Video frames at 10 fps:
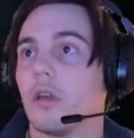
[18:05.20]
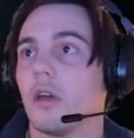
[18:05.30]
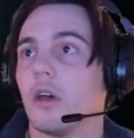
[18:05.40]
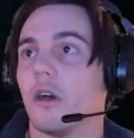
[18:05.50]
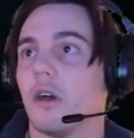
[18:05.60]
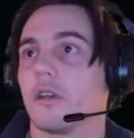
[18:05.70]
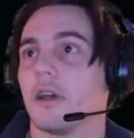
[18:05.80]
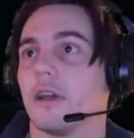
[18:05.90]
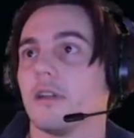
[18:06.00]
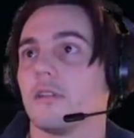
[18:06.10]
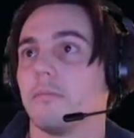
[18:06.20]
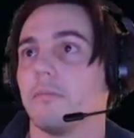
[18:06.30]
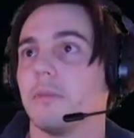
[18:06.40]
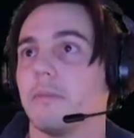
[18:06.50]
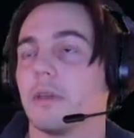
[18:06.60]
Oh god, it's
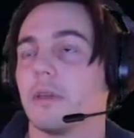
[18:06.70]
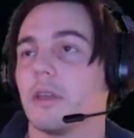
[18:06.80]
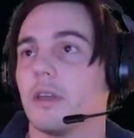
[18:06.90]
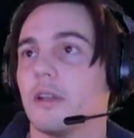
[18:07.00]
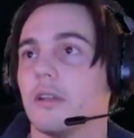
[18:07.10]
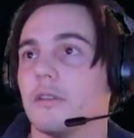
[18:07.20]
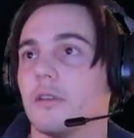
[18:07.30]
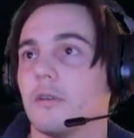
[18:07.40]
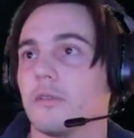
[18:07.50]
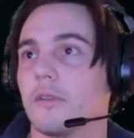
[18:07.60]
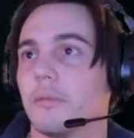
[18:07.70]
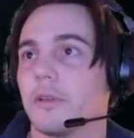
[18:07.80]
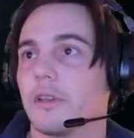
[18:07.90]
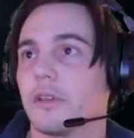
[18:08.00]
beeping again. Don't start blinking